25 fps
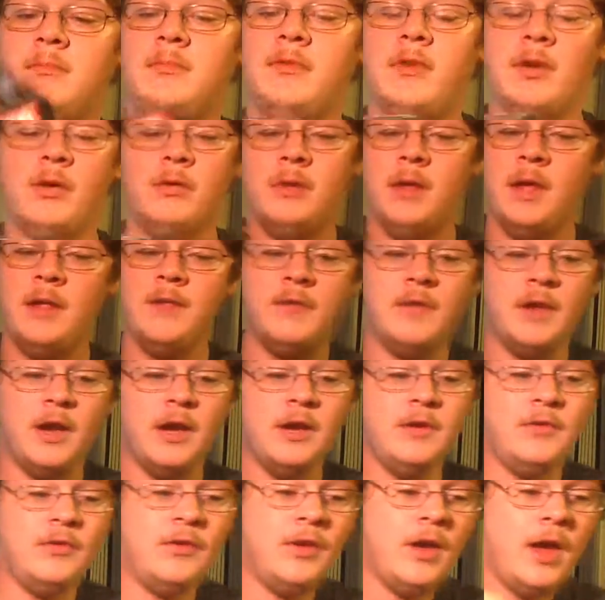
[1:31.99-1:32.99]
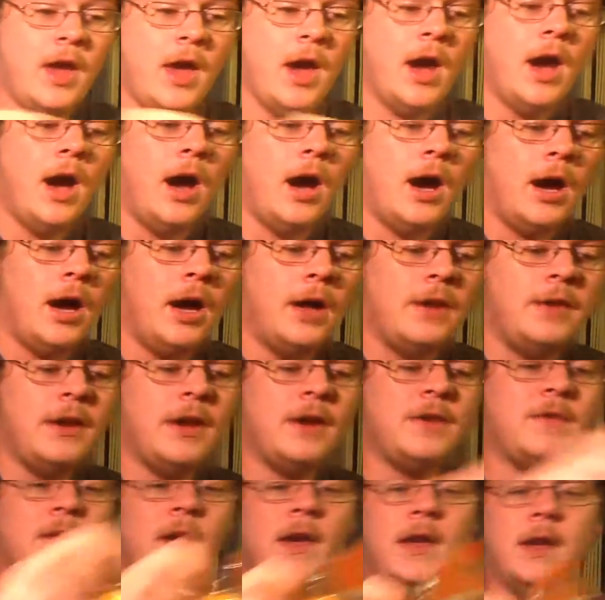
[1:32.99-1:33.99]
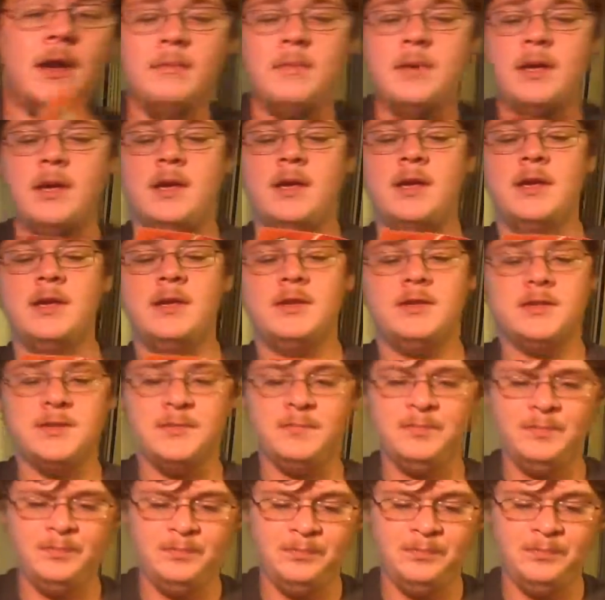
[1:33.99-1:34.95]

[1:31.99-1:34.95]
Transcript: So that's nice. Uh, next item is